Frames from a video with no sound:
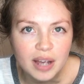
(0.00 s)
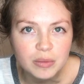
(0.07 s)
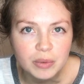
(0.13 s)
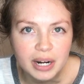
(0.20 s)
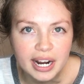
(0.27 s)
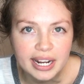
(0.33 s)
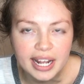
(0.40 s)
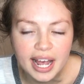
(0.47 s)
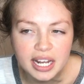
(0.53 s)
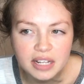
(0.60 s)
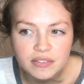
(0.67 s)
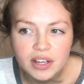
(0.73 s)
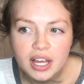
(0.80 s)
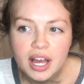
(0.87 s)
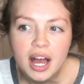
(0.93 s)
where I kind of
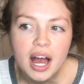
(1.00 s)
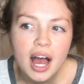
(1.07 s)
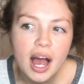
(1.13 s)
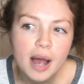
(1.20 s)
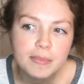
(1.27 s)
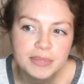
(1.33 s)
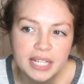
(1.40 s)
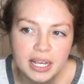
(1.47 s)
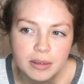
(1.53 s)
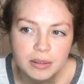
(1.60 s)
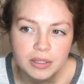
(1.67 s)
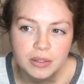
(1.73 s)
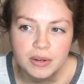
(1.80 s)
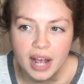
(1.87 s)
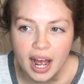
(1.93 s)
update
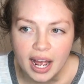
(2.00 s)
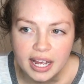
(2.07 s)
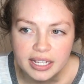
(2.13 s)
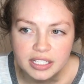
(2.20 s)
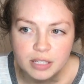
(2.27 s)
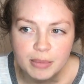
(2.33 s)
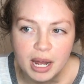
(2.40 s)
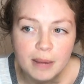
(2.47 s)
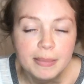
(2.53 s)
you guys about